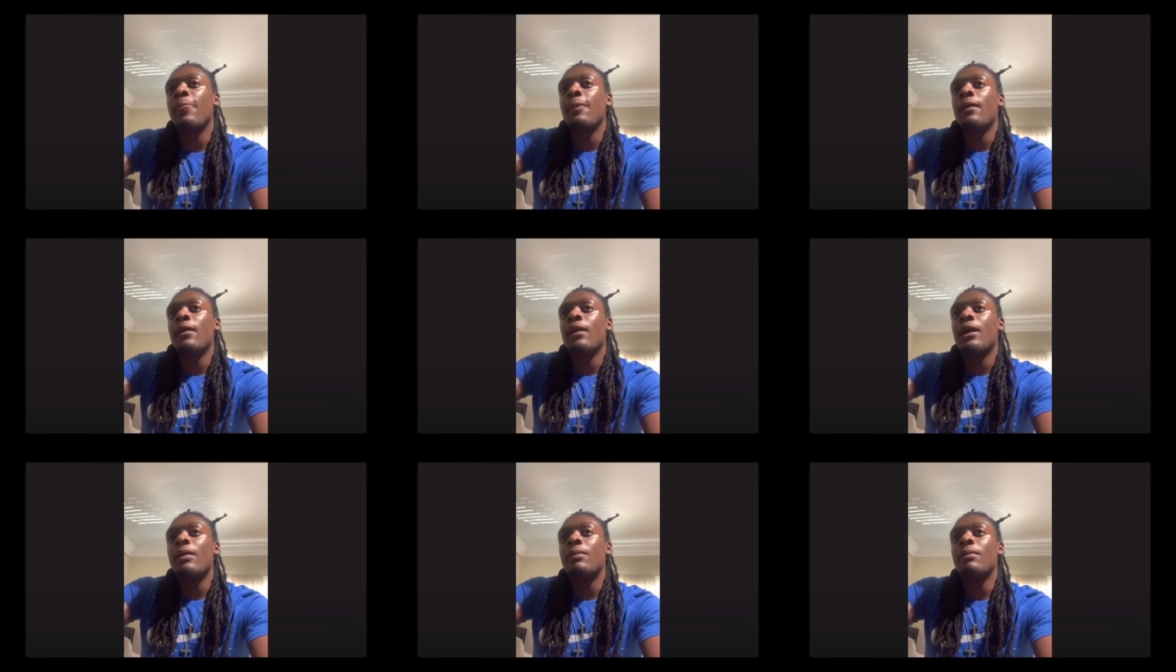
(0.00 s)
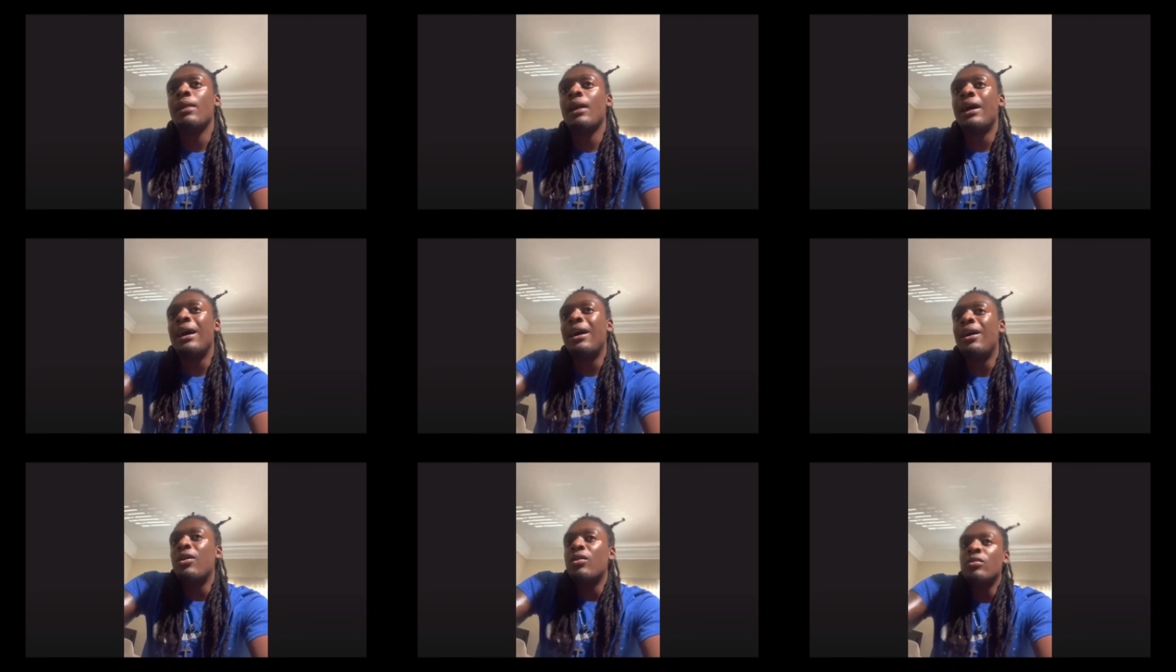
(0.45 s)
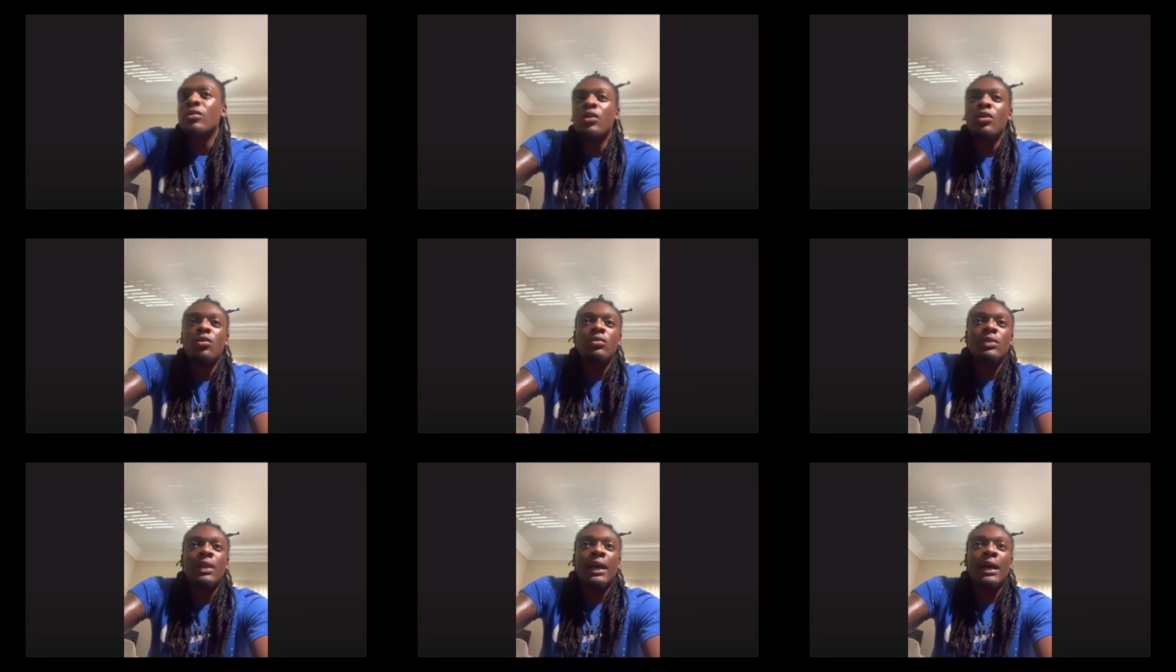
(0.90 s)
I'm like, I don't know.
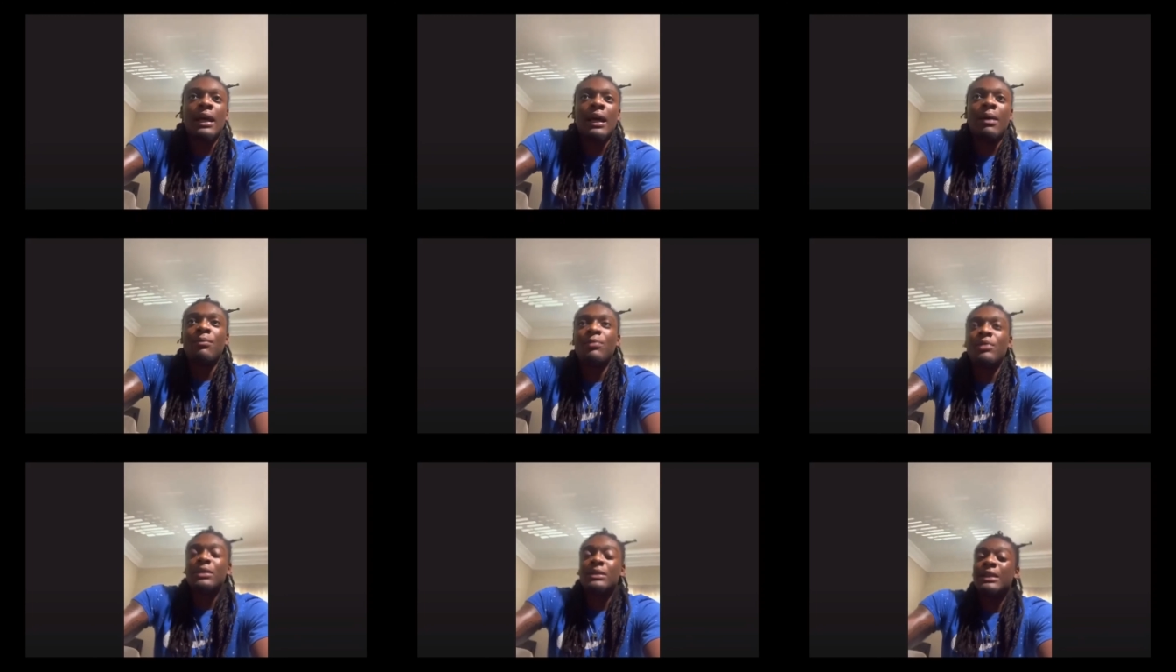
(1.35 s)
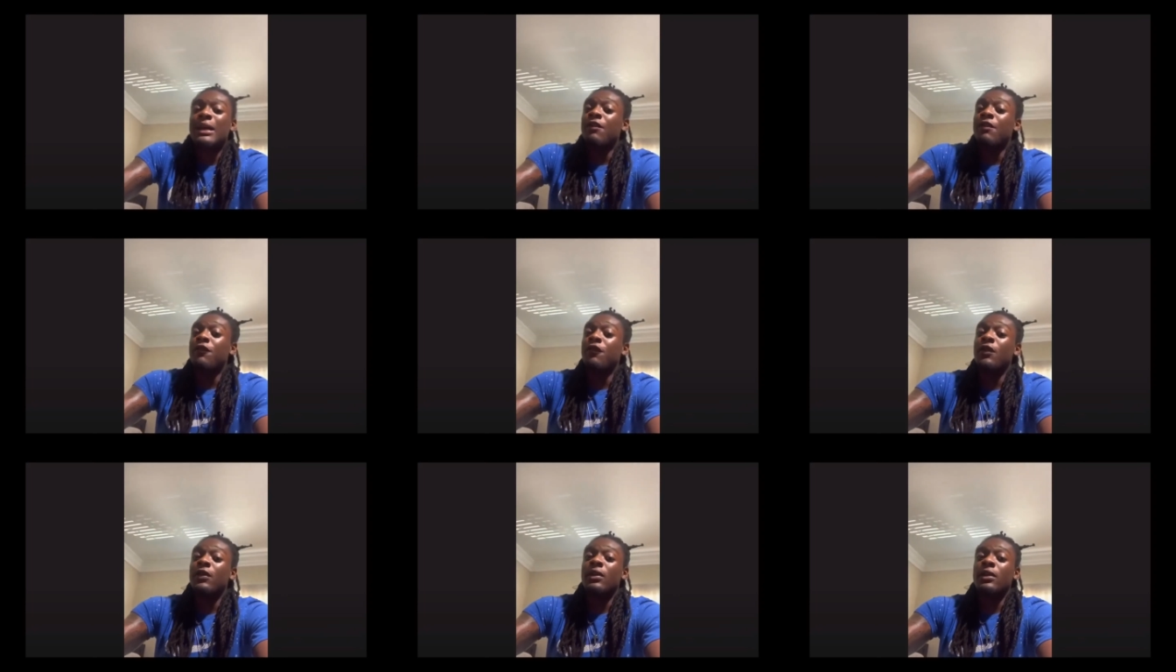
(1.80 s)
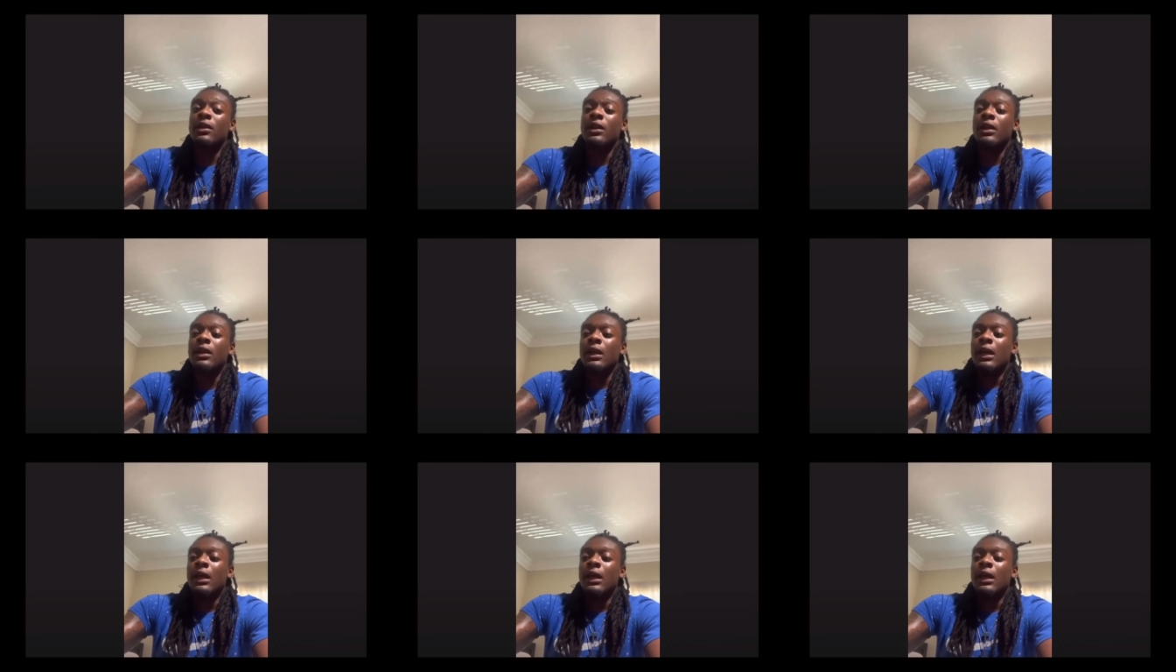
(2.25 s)
Like, I'm just not feeling it.